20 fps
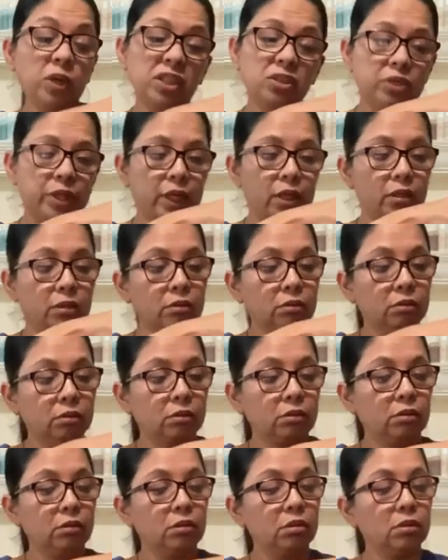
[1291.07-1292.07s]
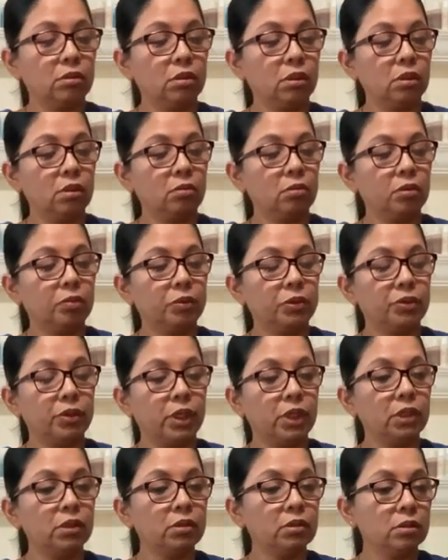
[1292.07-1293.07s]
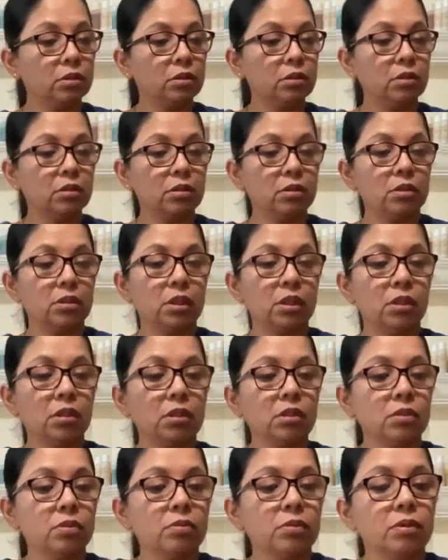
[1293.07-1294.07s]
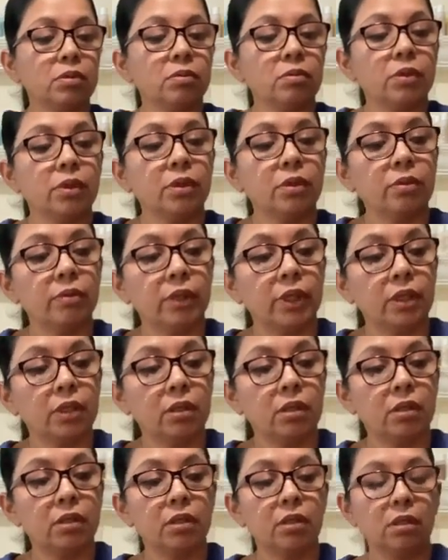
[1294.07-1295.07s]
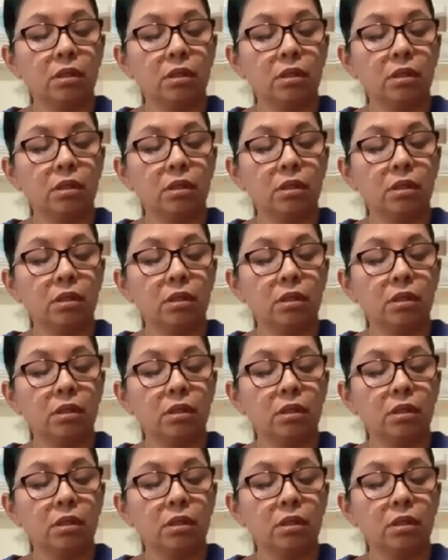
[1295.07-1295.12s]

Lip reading: We can try it. There's nothing wrong with trying. Not this one. Where are you at?